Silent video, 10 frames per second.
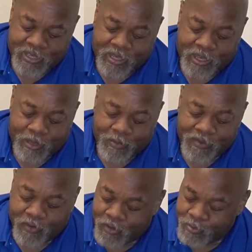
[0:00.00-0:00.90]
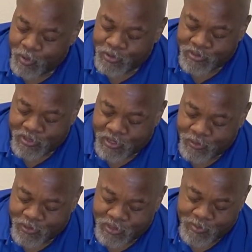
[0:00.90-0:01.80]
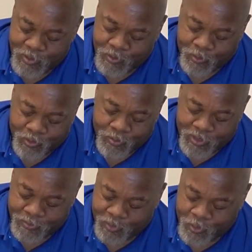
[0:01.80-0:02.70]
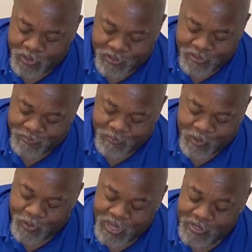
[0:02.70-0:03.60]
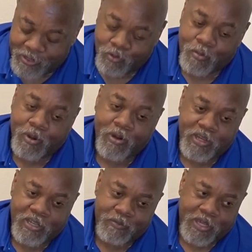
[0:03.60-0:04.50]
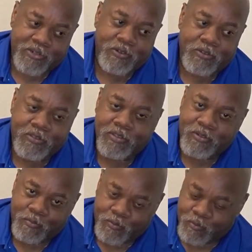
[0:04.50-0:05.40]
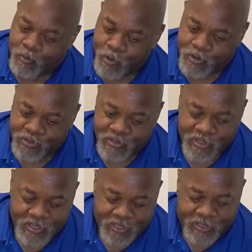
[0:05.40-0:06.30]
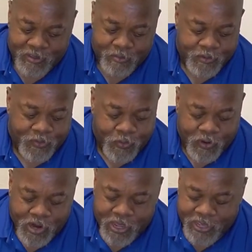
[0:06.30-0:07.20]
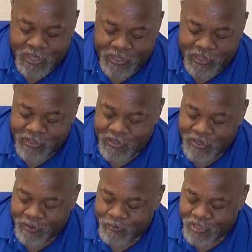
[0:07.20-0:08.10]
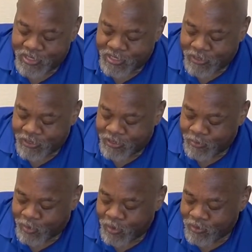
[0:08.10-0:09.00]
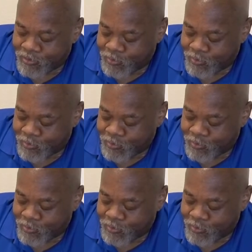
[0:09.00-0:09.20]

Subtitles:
I've already purchased another CPU cooler, but I'm going to go ahead and do a burn-in, make sure the system works before I change out any of the parts.